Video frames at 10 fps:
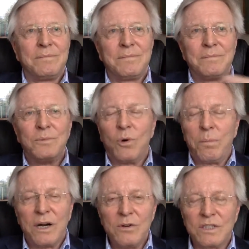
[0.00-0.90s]
more
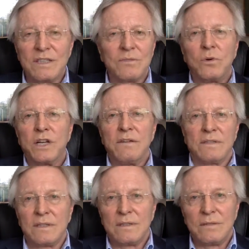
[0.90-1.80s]
potent, whatever
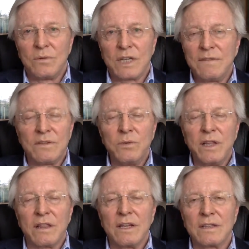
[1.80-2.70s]
whatever we
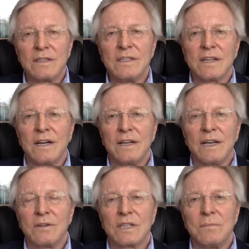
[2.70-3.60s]
think the desired
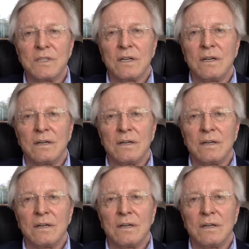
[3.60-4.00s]
outcomes are.